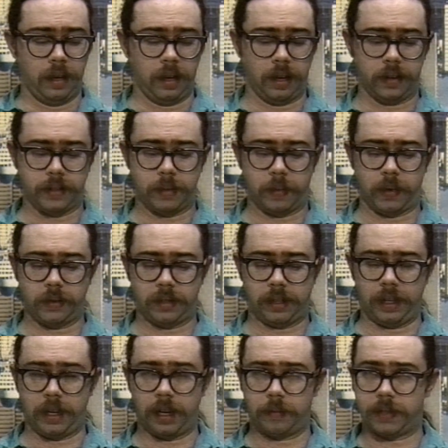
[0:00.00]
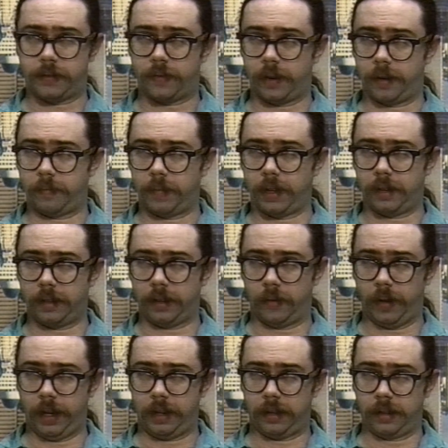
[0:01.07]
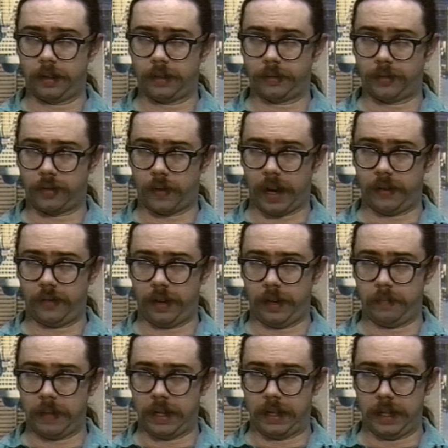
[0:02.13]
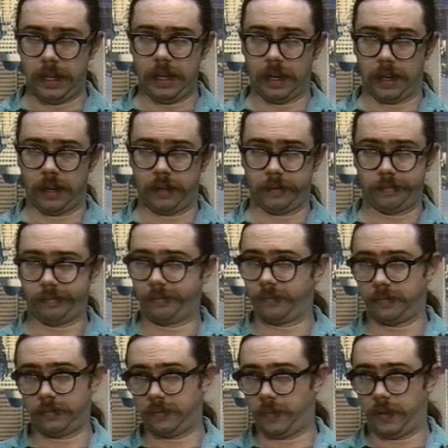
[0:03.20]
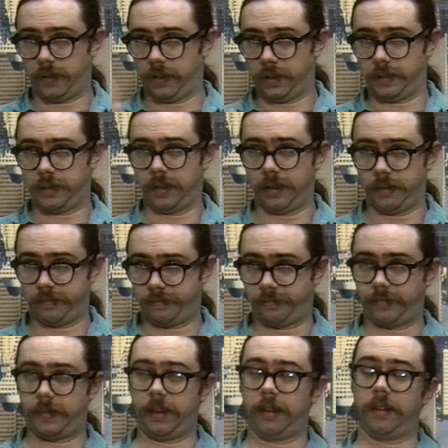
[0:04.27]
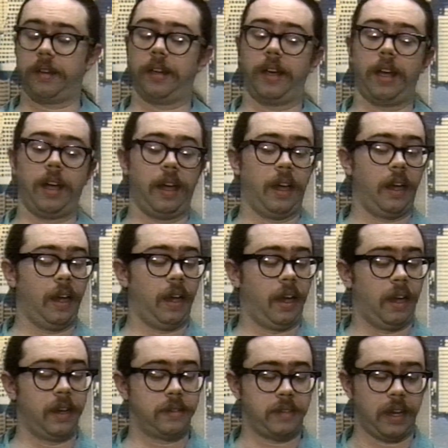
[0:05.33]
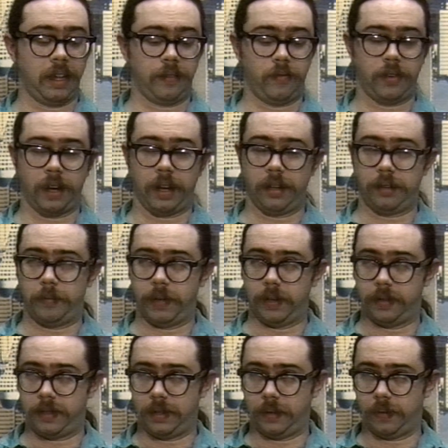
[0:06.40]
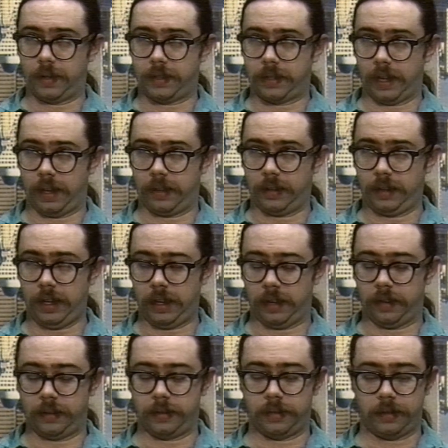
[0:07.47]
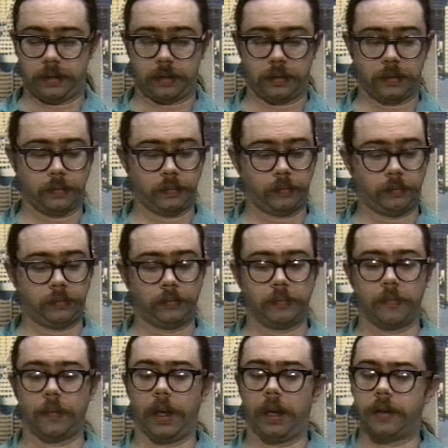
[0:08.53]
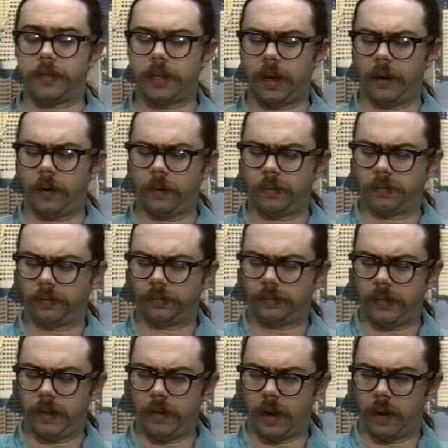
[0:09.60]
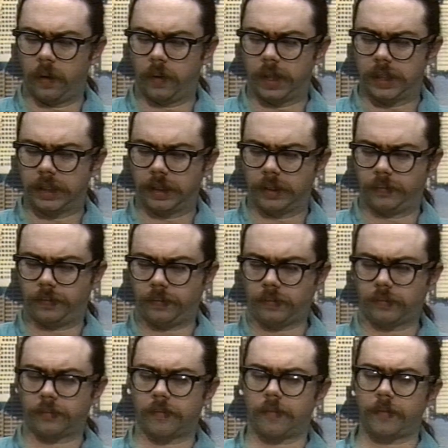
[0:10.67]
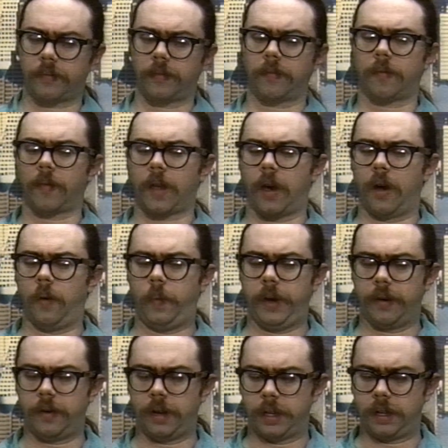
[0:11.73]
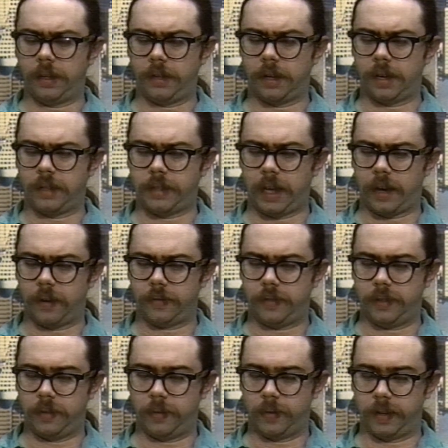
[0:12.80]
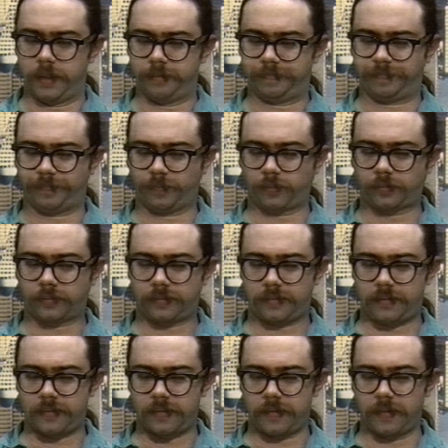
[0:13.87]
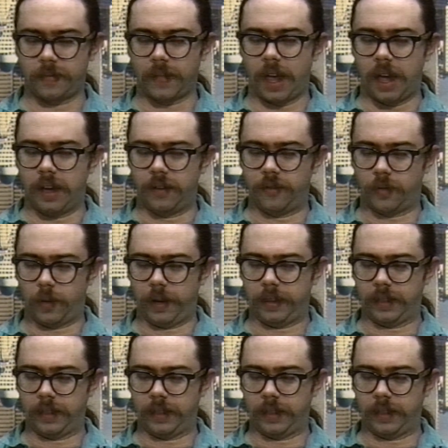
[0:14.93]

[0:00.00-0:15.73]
supposedly comes from the Greek tragedy Medea, which is a tale of child abuse, to say the least. So, you know, we're not out to join